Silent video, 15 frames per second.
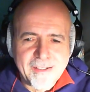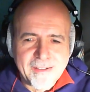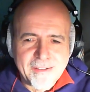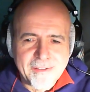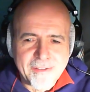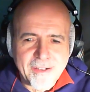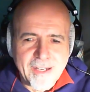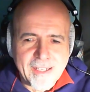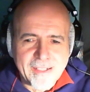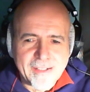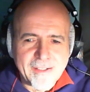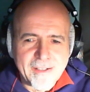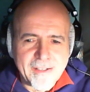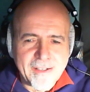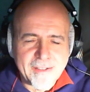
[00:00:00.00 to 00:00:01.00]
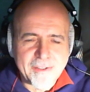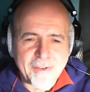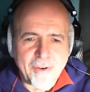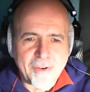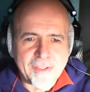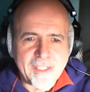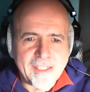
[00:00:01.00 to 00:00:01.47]
so like
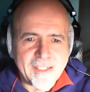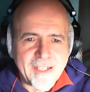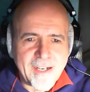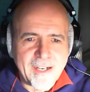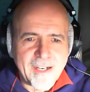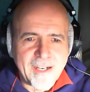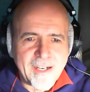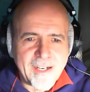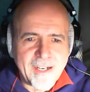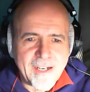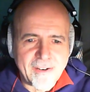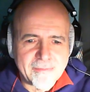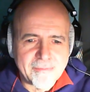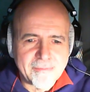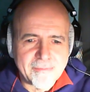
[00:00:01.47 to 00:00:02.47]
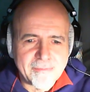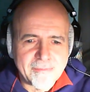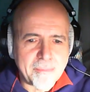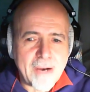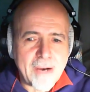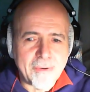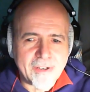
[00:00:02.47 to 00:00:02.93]
asserting their
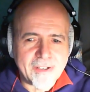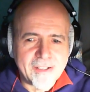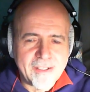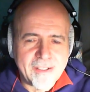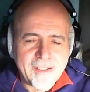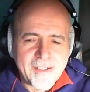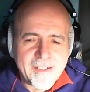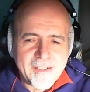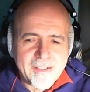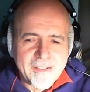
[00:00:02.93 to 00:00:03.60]
power,